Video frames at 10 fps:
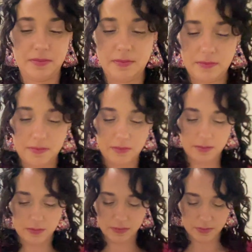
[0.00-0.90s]

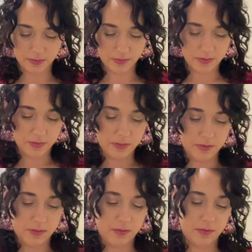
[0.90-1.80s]

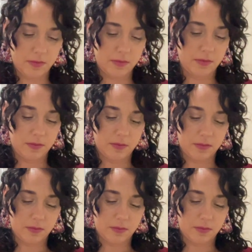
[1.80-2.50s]
Nobody speaks.